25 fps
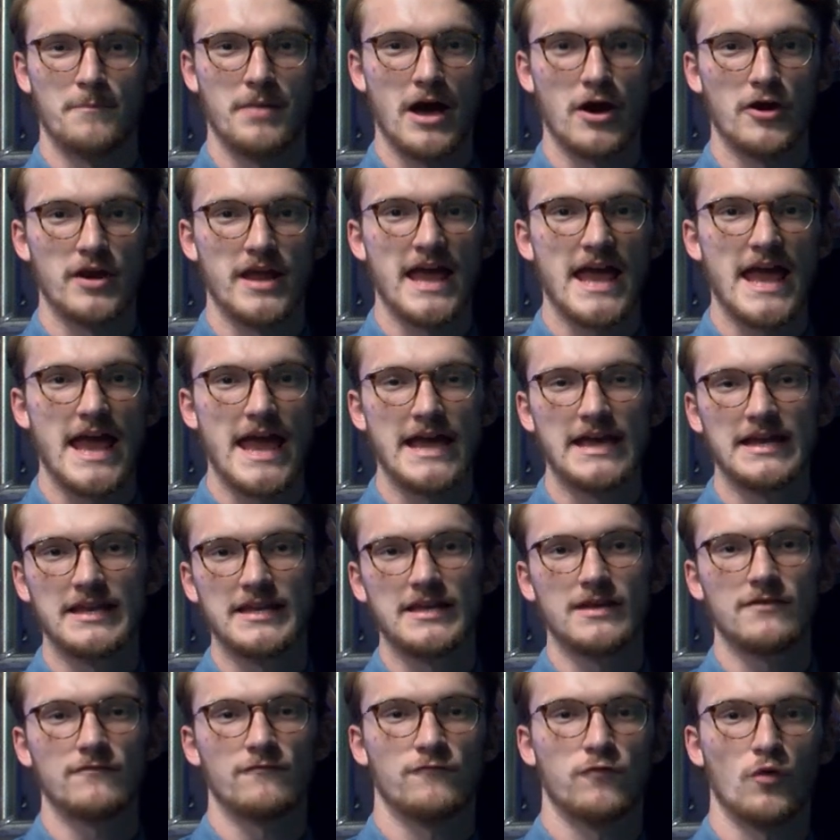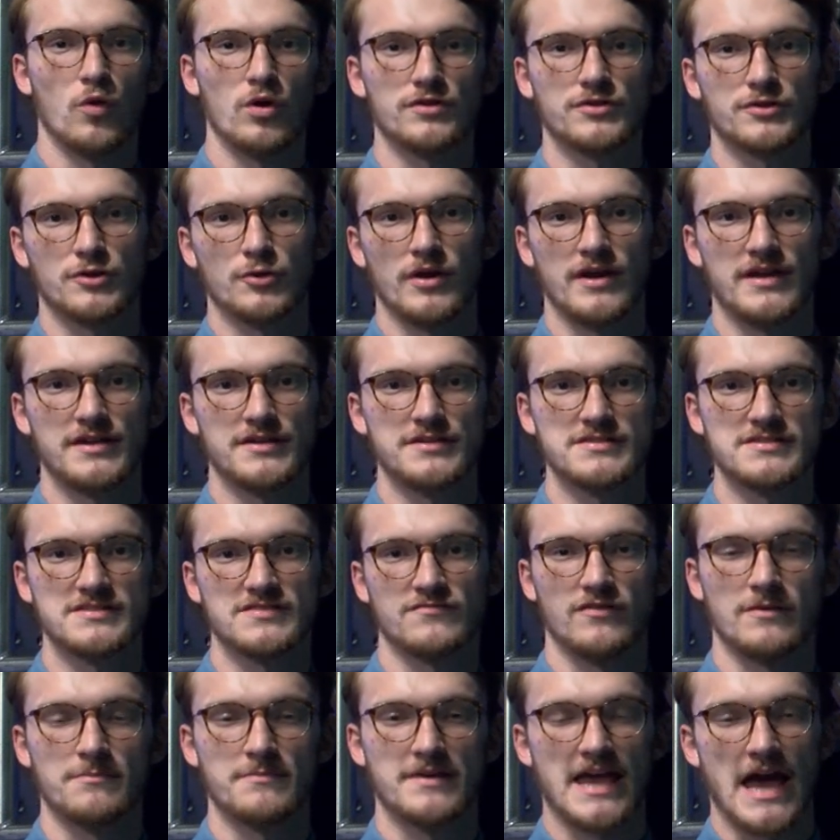About 80 fourth graders
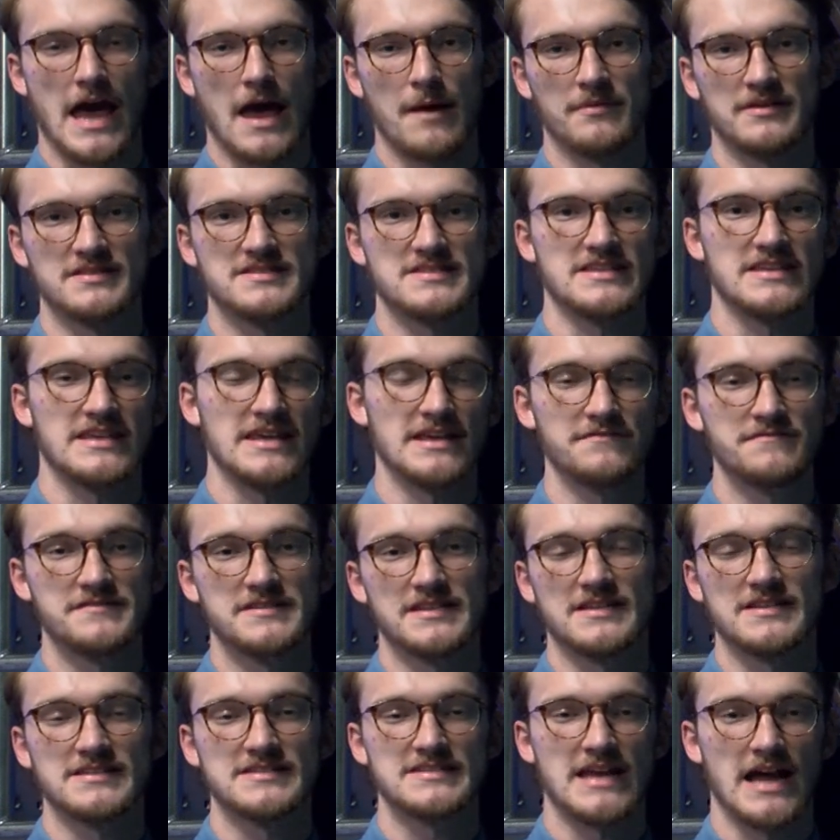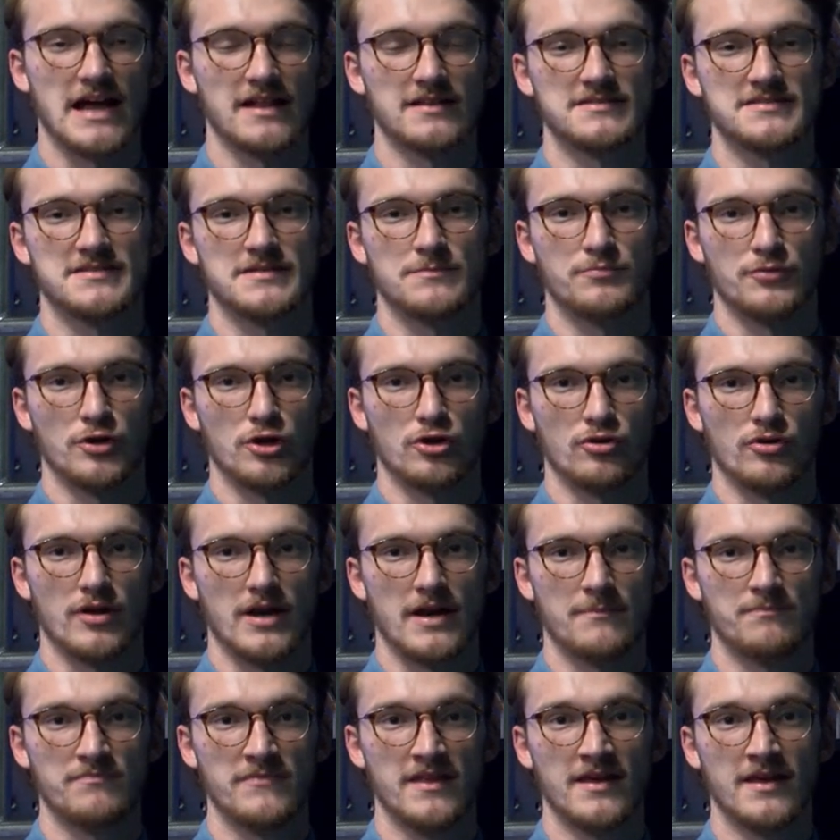from Cabot's Gifted and Talented
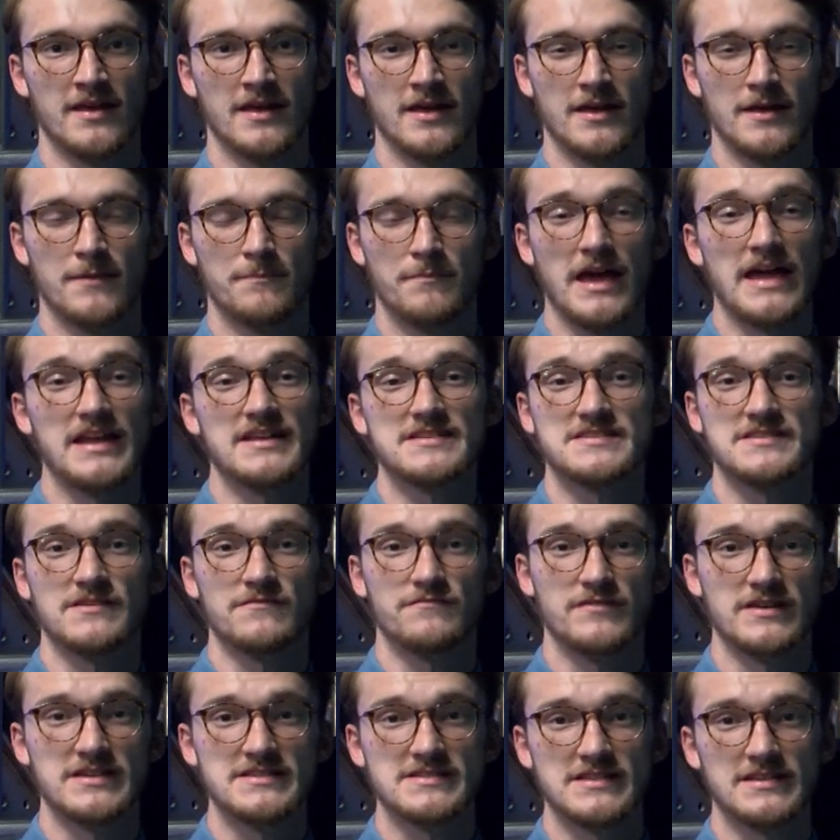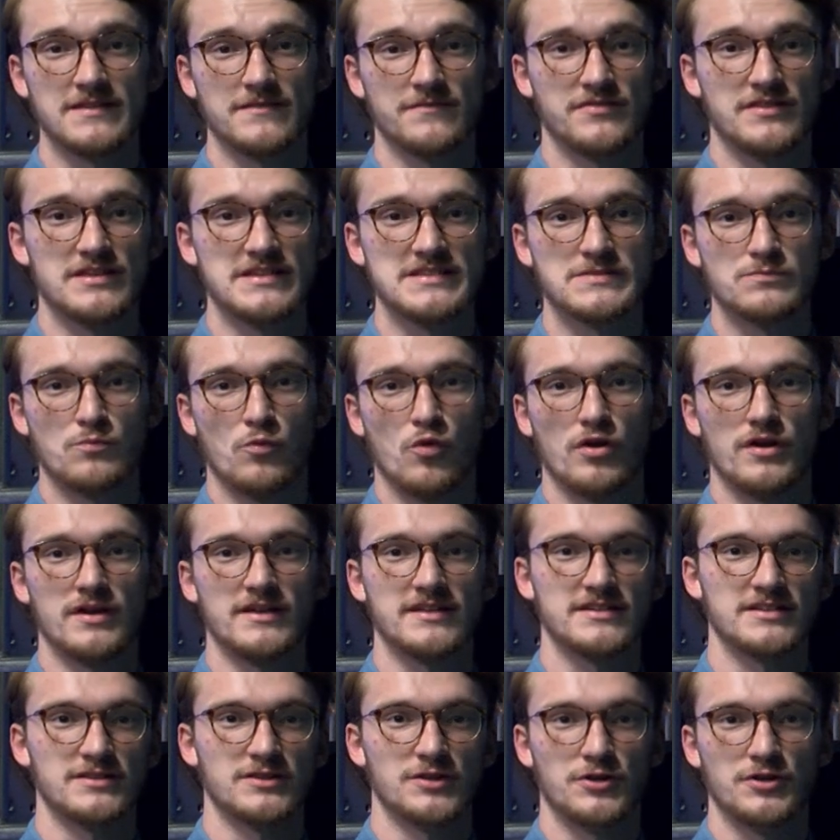program paid us a visit this
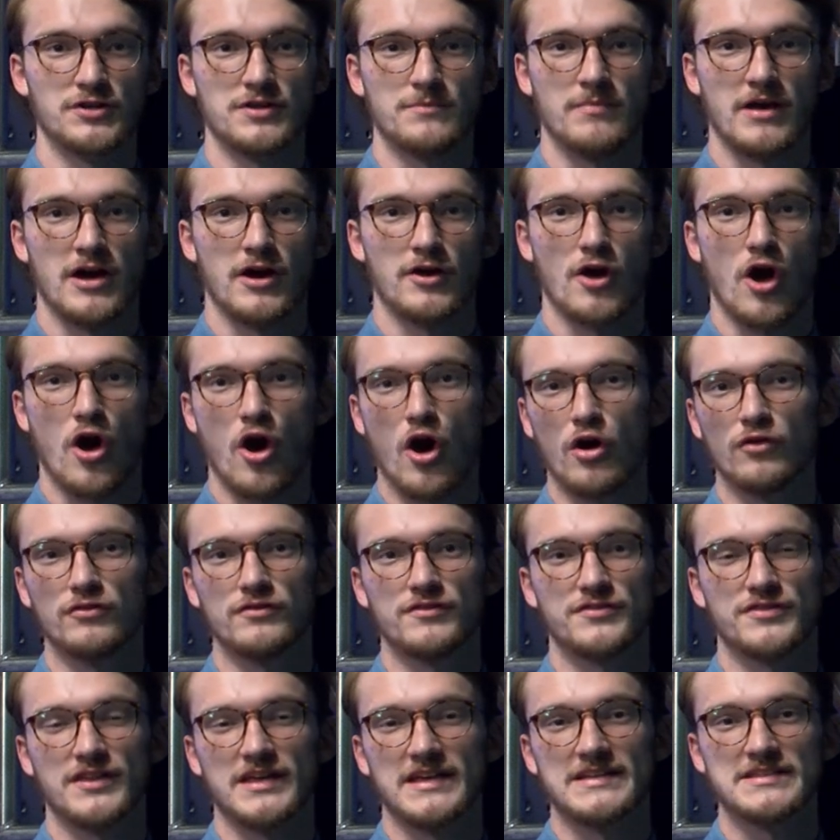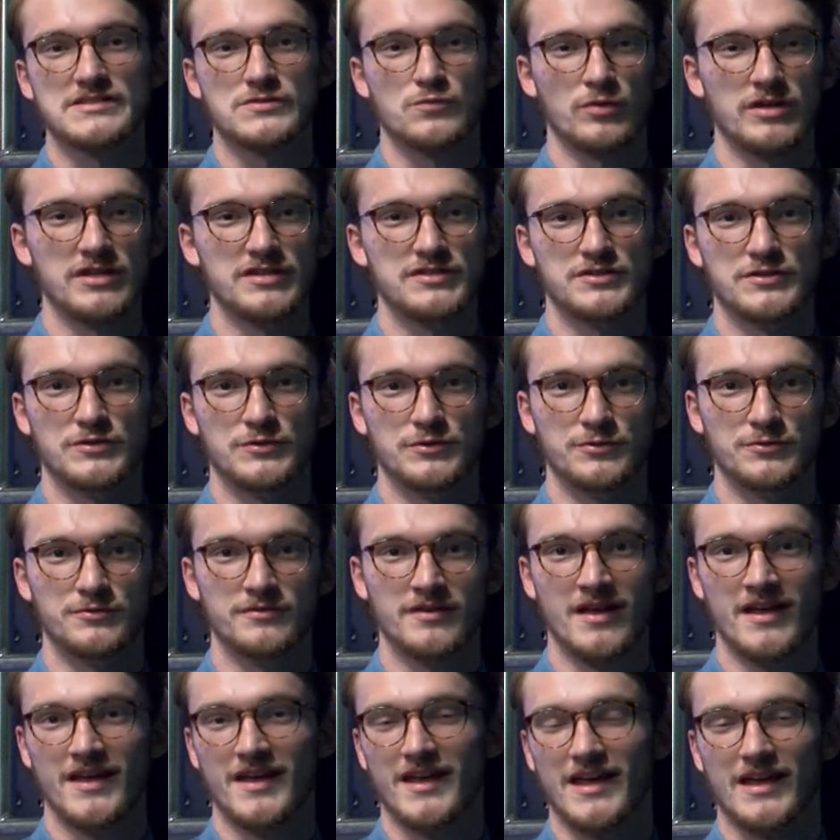morning to learn about all the things we do
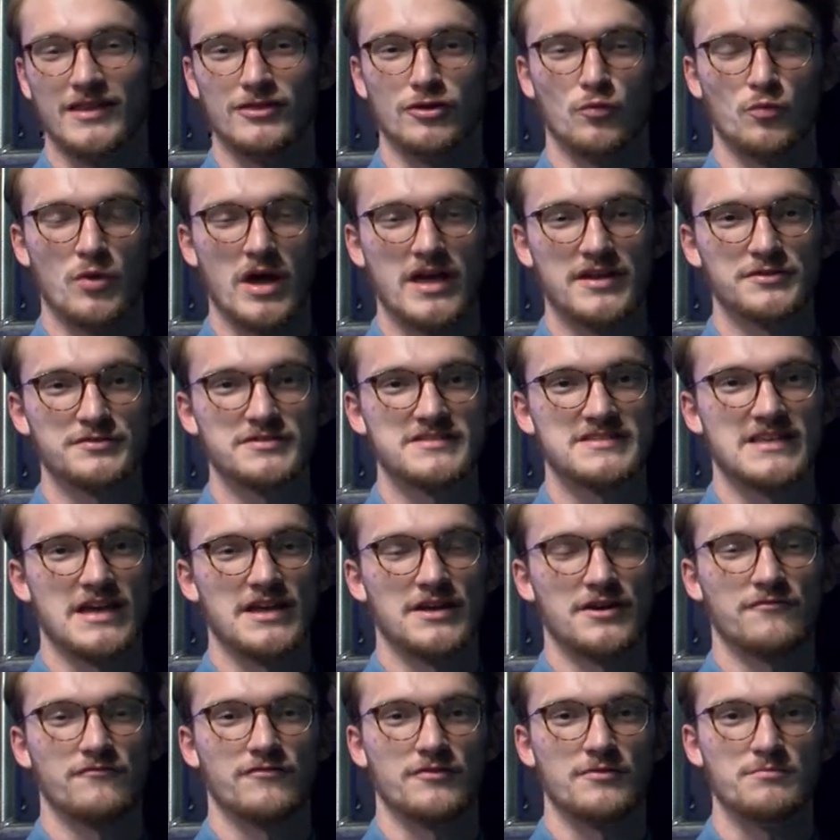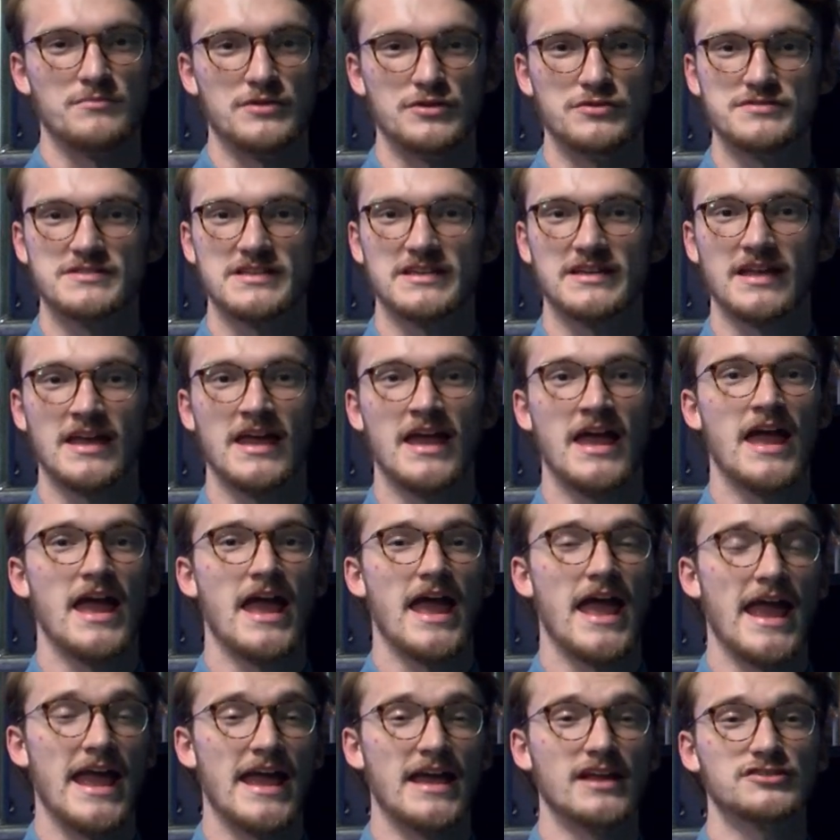in the Reynolds Center for Music
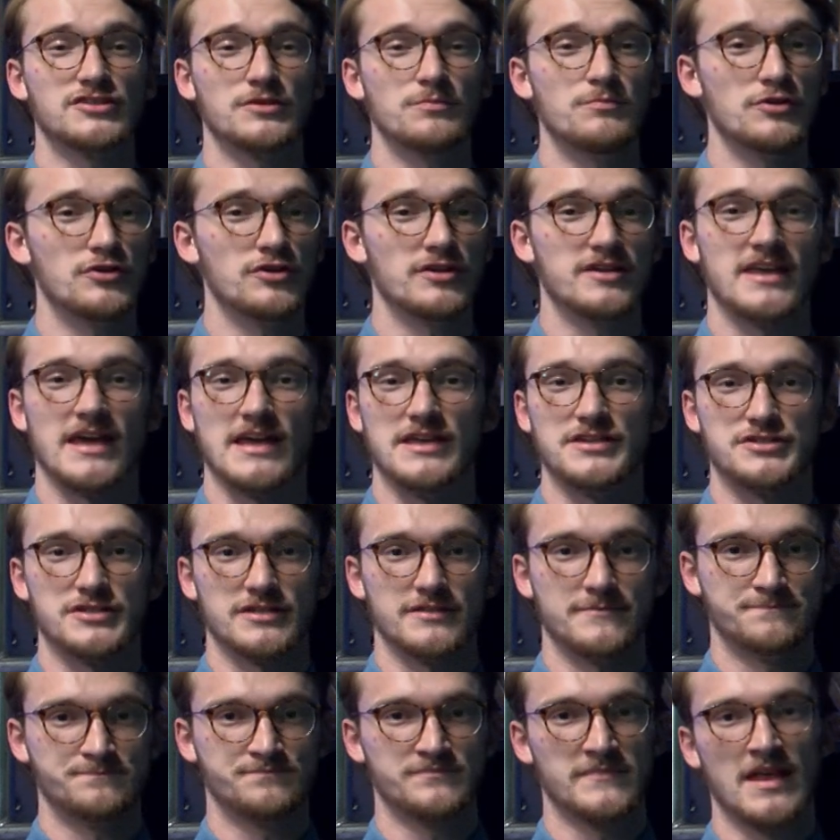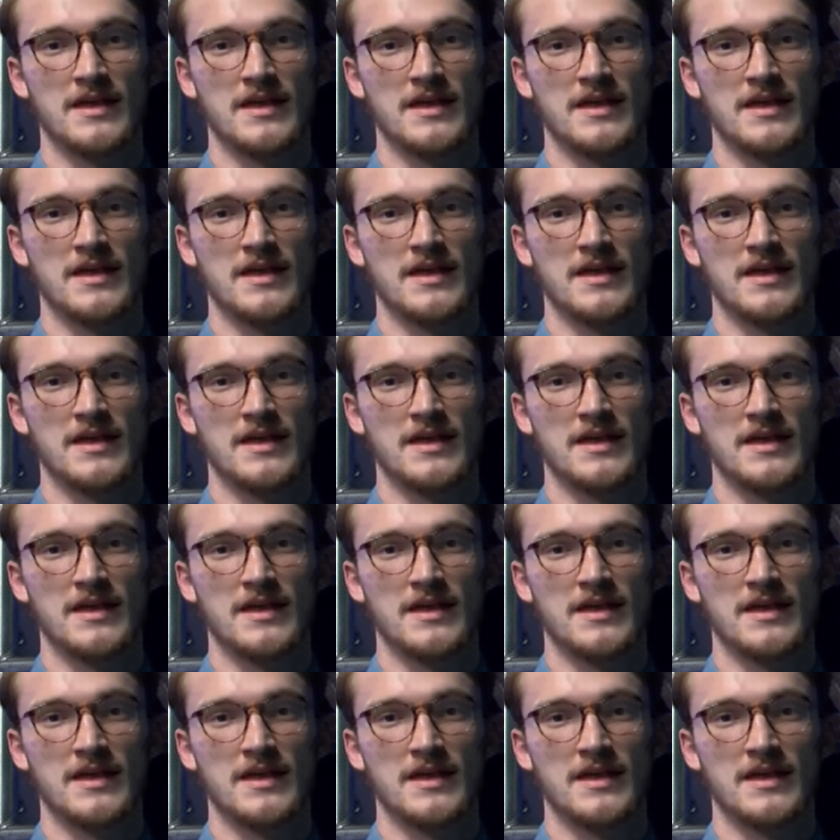and Communication.